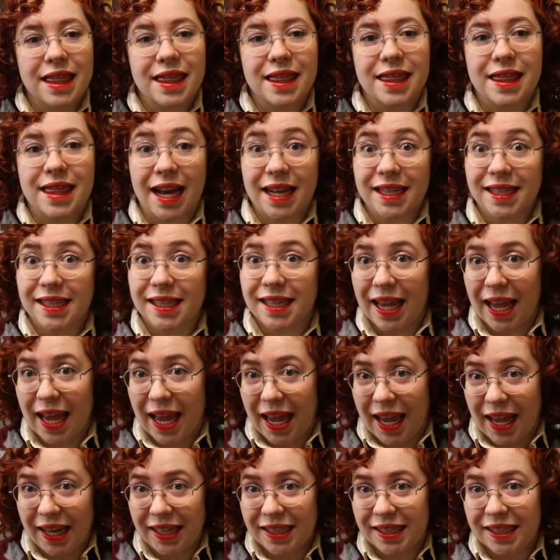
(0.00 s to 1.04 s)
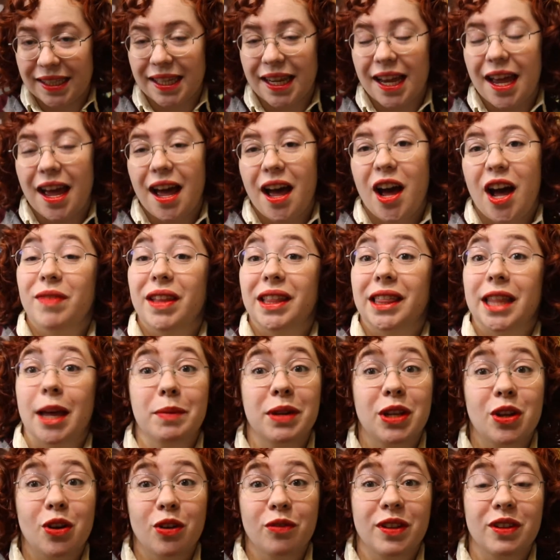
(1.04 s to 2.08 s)
that's it. Let
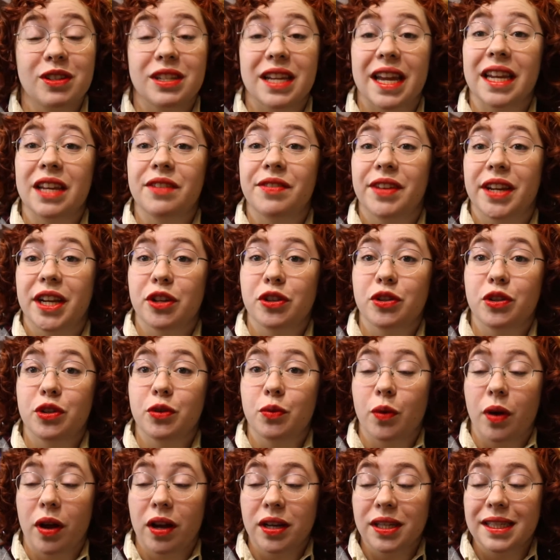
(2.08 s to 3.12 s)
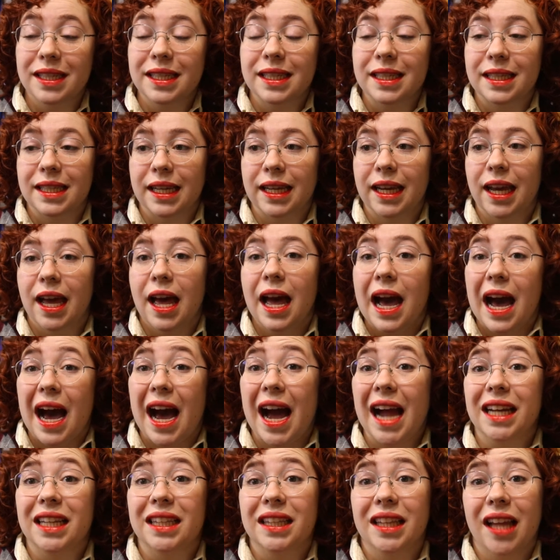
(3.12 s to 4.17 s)
me know if there's any videos you want to see.
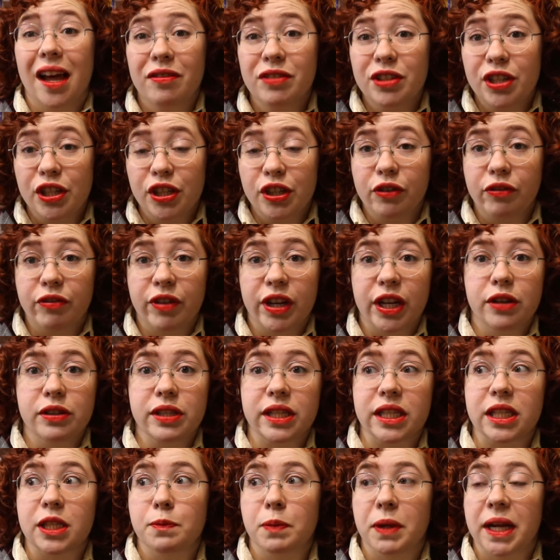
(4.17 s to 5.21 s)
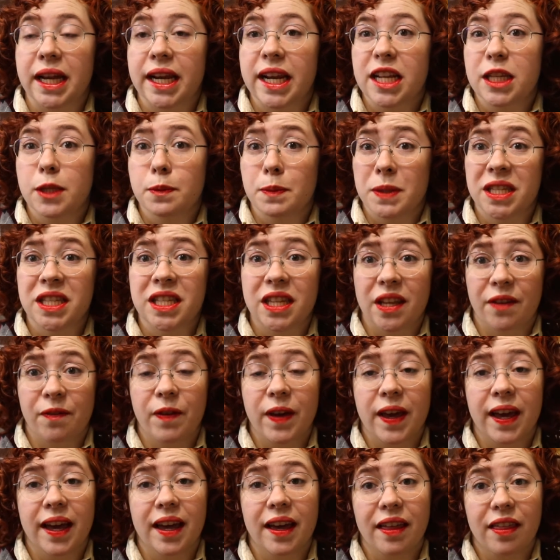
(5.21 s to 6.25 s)
I'd love to do videos explaining
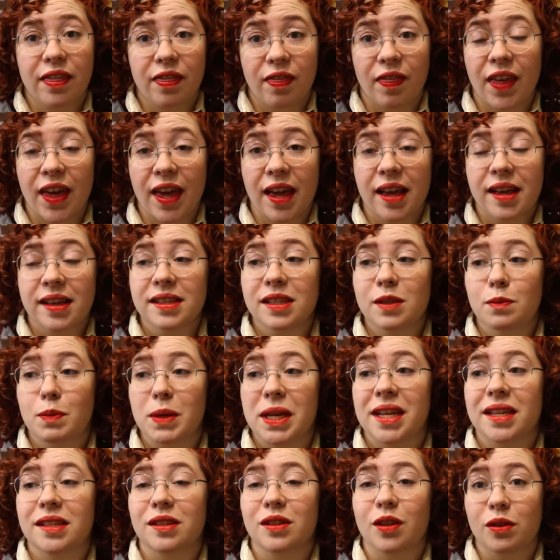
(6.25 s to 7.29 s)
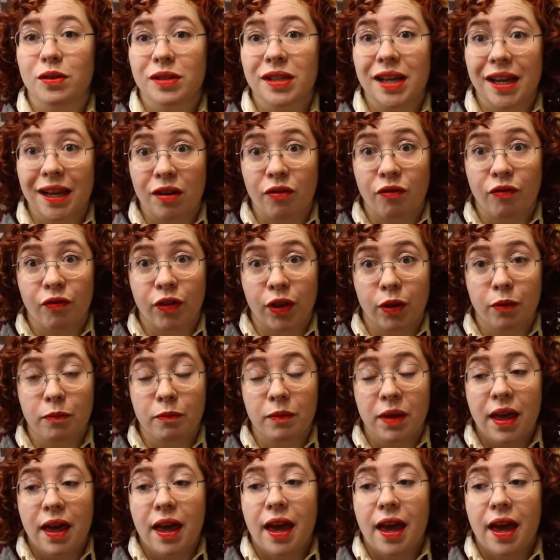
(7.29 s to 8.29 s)
specific things, because those I can film